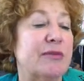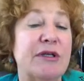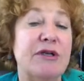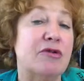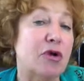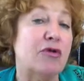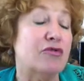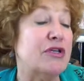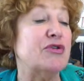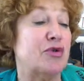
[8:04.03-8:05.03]
but there are a lot of
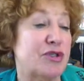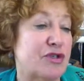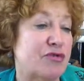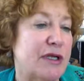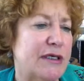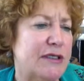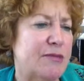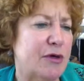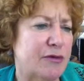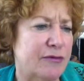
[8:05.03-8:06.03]
resources related to
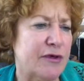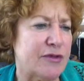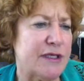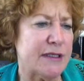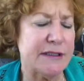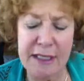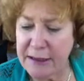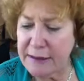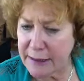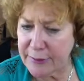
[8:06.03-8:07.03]
both of those things
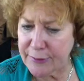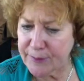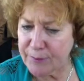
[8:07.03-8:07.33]
in there.